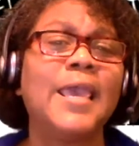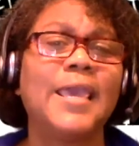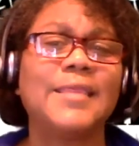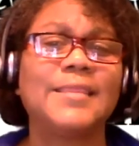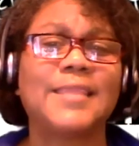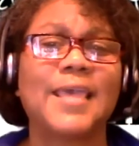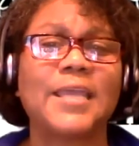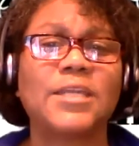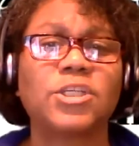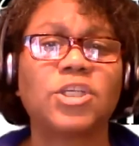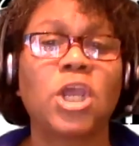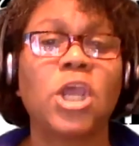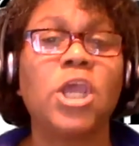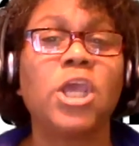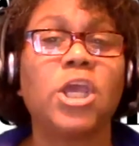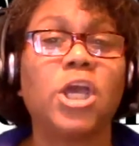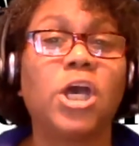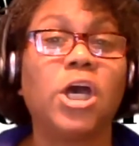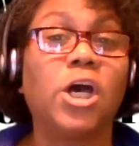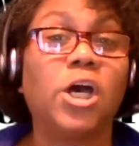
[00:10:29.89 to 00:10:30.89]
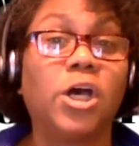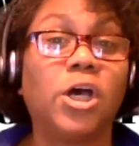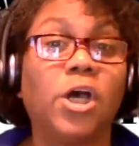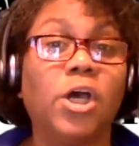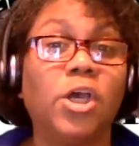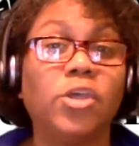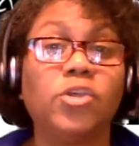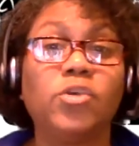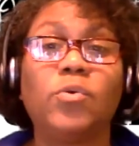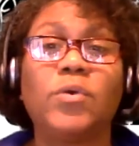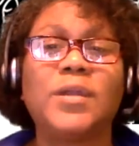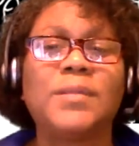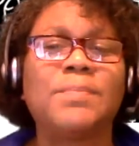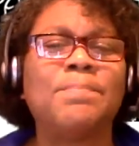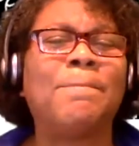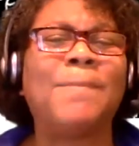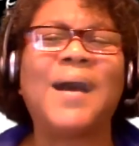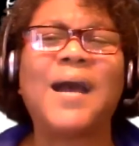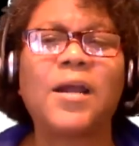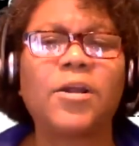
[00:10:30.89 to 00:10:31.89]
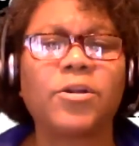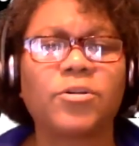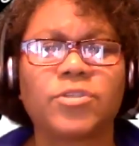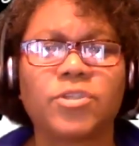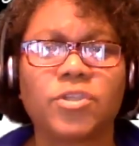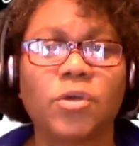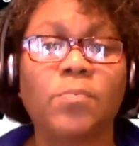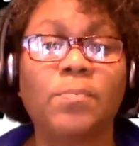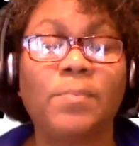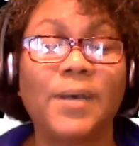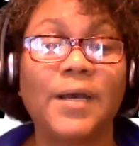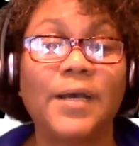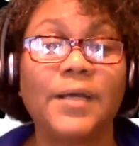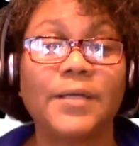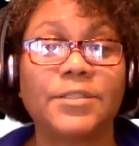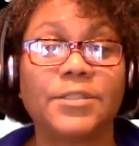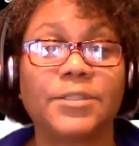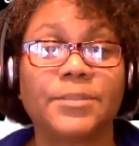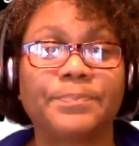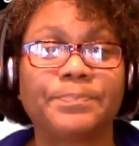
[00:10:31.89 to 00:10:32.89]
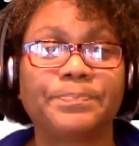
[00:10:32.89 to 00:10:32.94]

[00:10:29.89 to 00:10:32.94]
and that you admire so much.